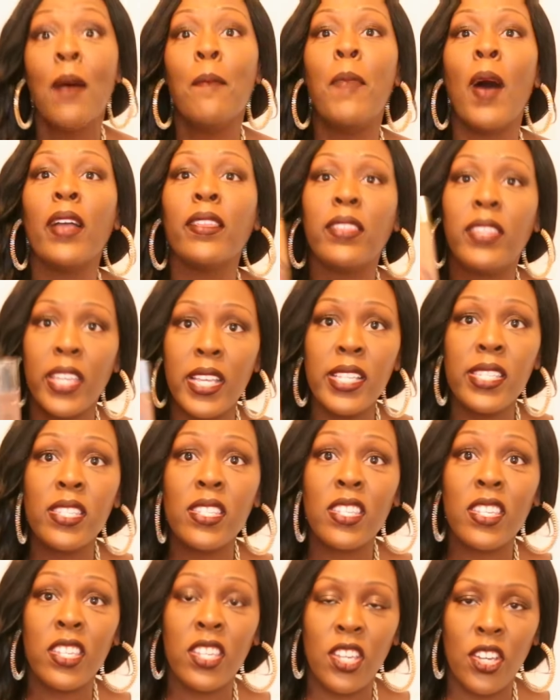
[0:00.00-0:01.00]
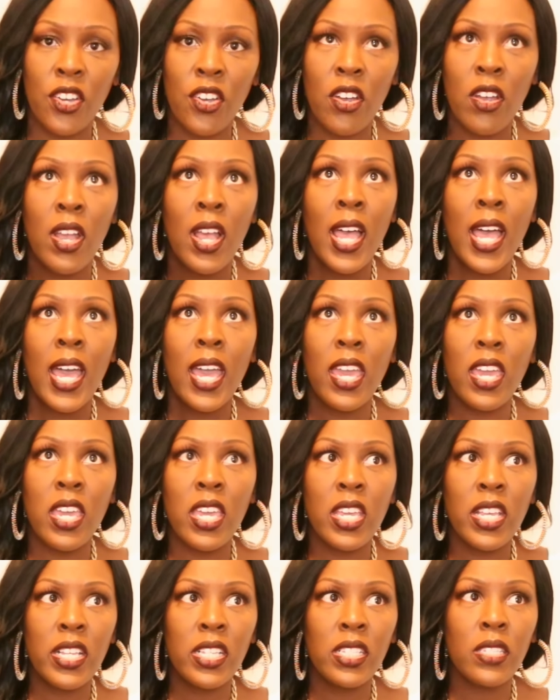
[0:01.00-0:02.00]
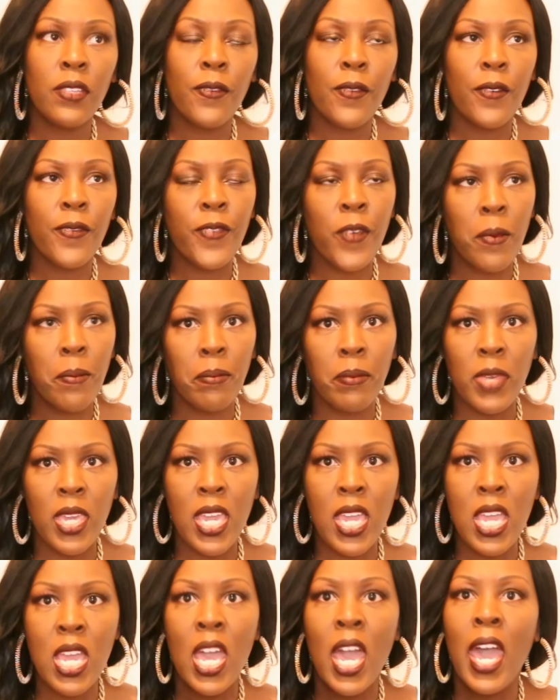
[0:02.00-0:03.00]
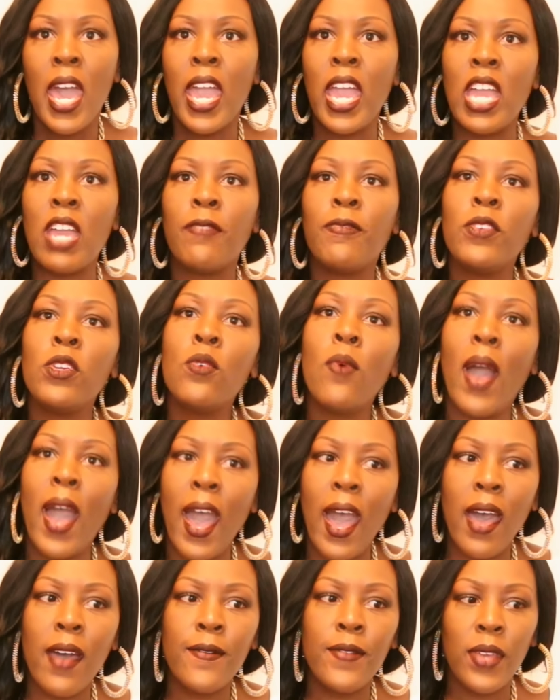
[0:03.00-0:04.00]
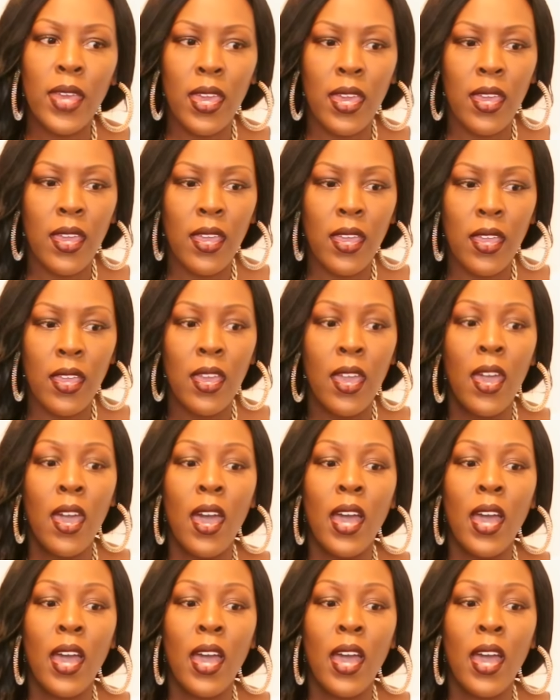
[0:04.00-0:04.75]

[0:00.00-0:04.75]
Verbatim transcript: But this here is, for me, if you have a